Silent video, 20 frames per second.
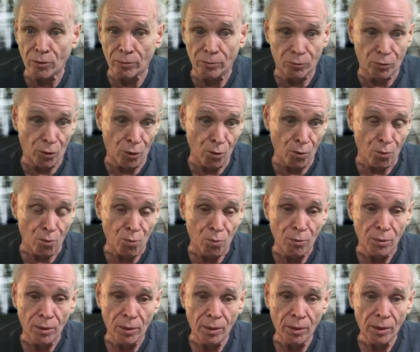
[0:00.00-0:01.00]
2,
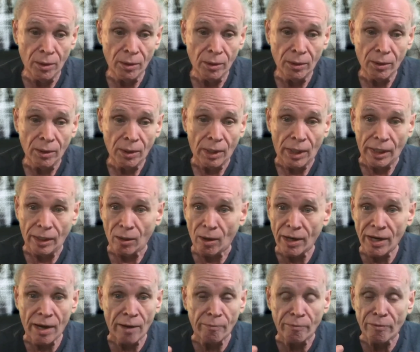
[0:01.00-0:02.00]
and
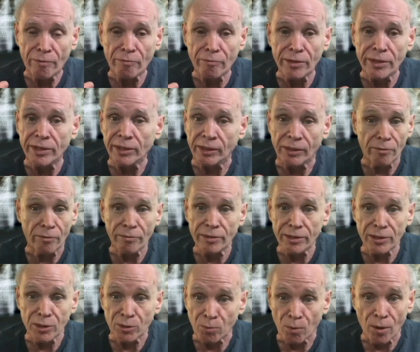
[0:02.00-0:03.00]
I have 3, and
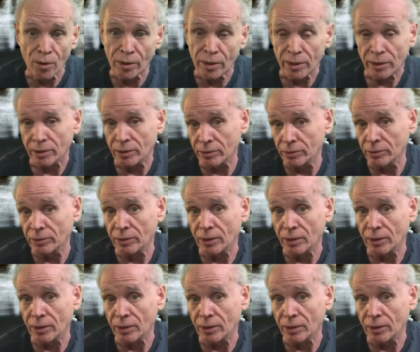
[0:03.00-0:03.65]
is working.